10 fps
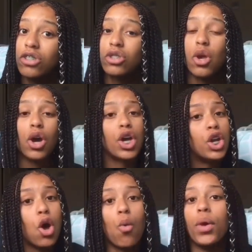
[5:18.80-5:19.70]
So y'all
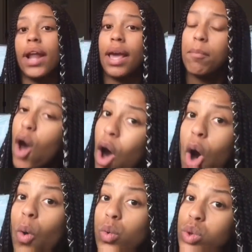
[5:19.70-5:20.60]
can know when I
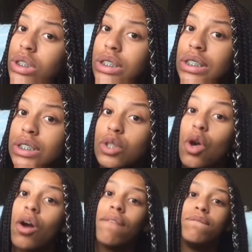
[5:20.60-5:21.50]
post.
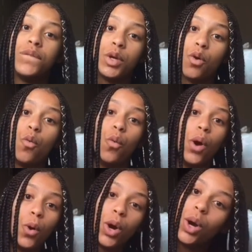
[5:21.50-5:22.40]
So y'all can feel
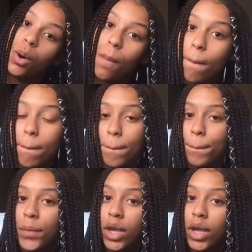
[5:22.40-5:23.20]
welcome.